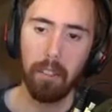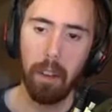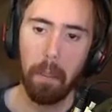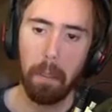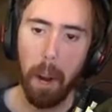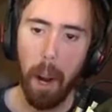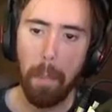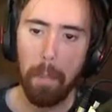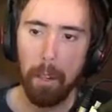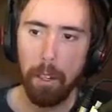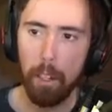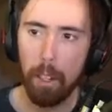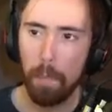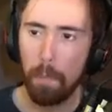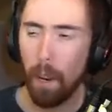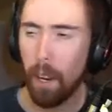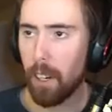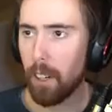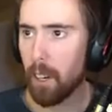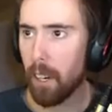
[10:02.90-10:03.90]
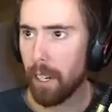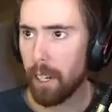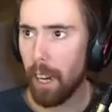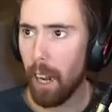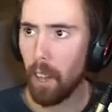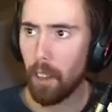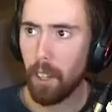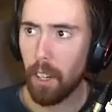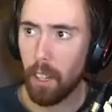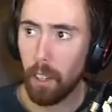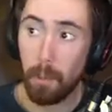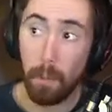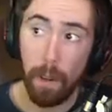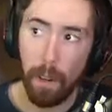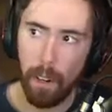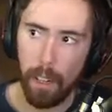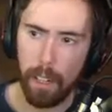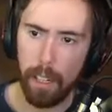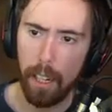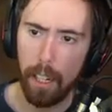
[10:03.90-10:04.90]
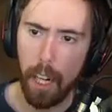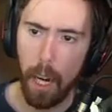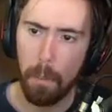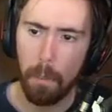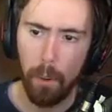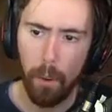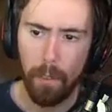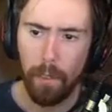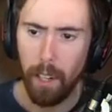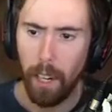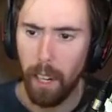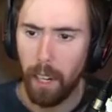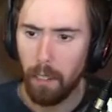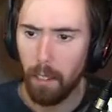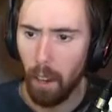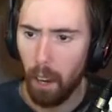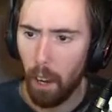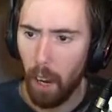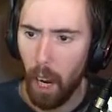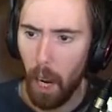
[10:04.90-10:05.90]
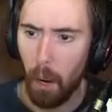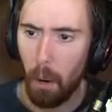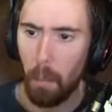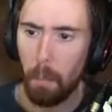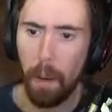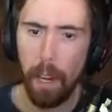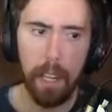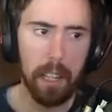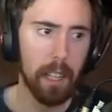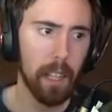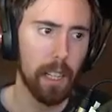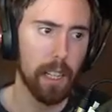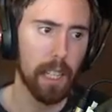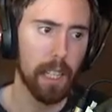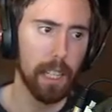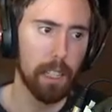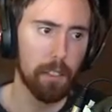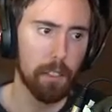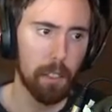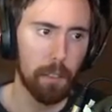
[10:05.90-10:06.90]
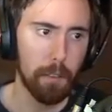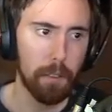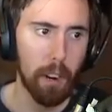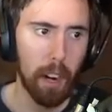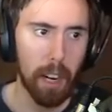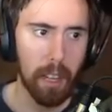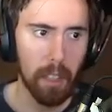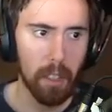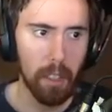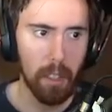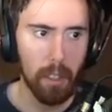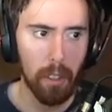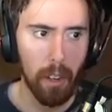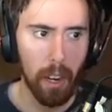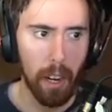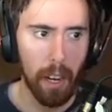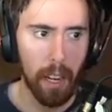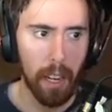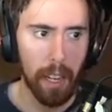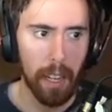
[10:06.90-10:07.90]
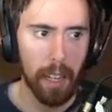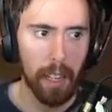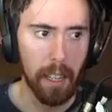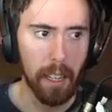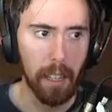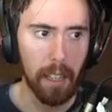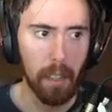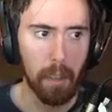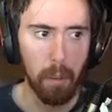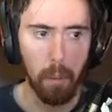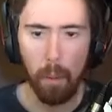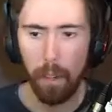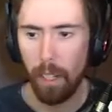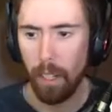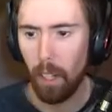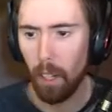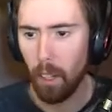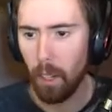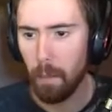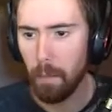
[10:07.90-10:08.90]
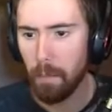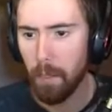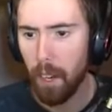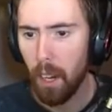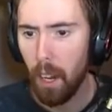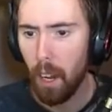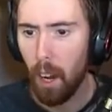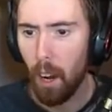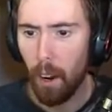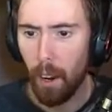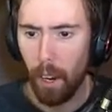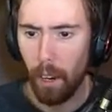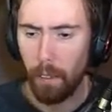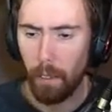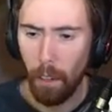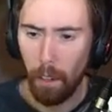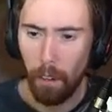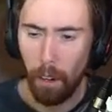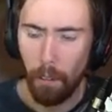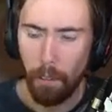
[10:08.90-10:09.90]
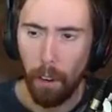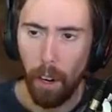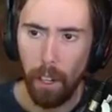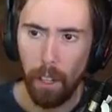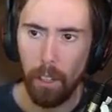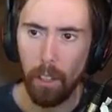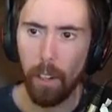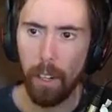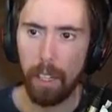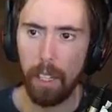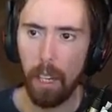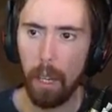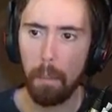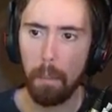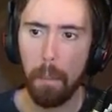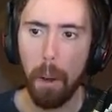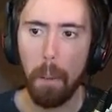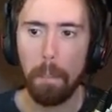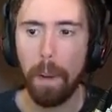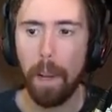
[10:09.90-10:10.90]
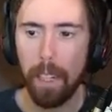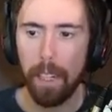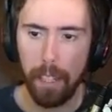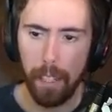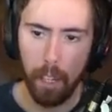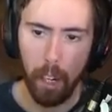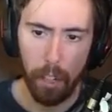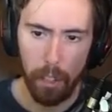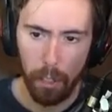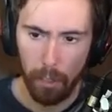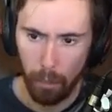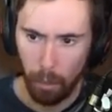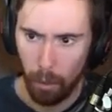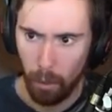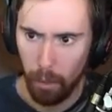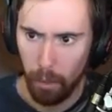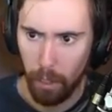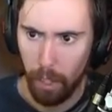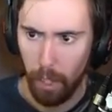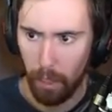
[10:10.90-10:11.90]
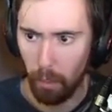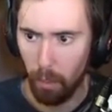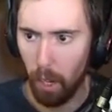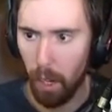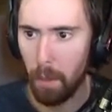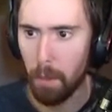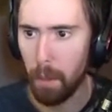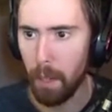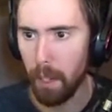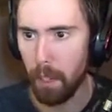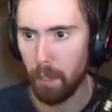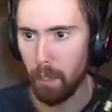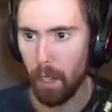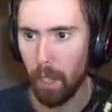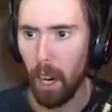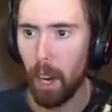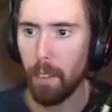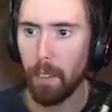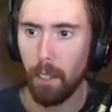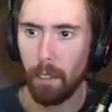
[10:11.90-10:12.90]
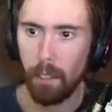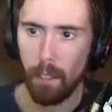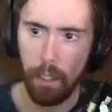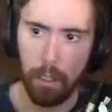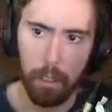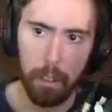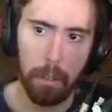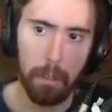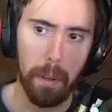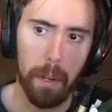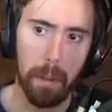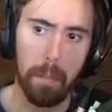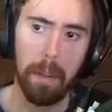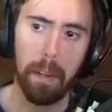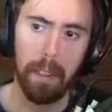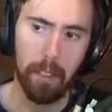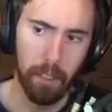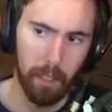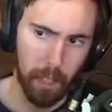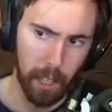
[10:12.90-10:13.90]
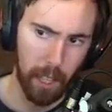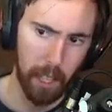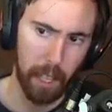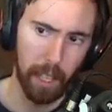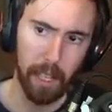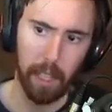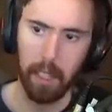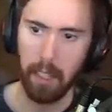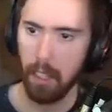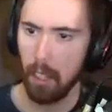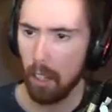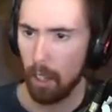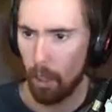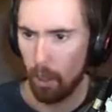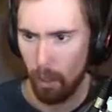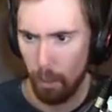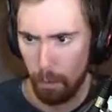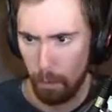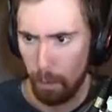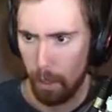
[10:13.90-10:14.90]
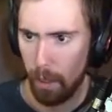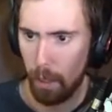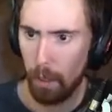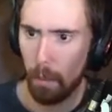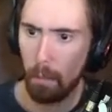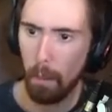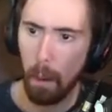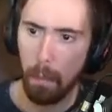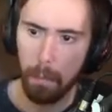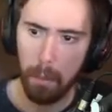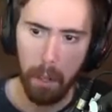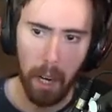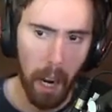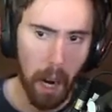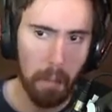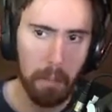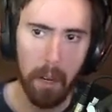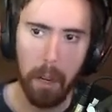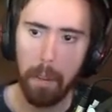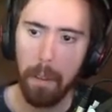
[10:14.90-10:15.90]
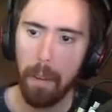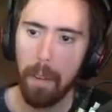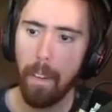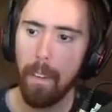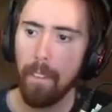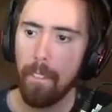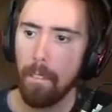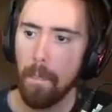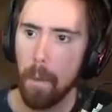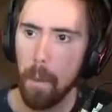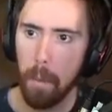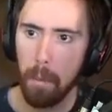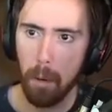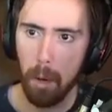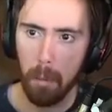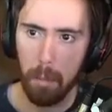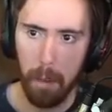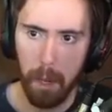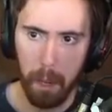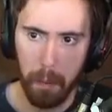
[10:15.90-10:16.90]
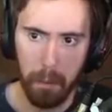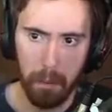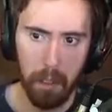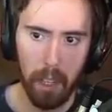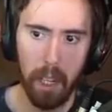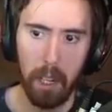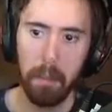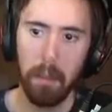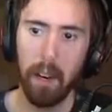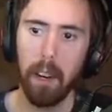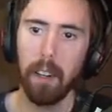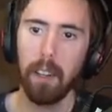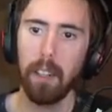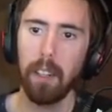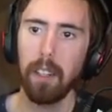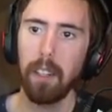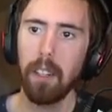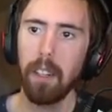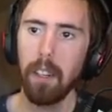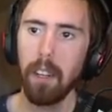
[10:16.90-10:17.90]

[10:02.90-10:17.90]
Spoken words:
I probably should make, like, now that it's been like a couple of days, I'll make, like, I guess a final, what do you call it? A final, like, opinion on this whole thing, right? Because, like, obviously this has been a big thing, and, you know, it's been a problem, and people have been upset about it,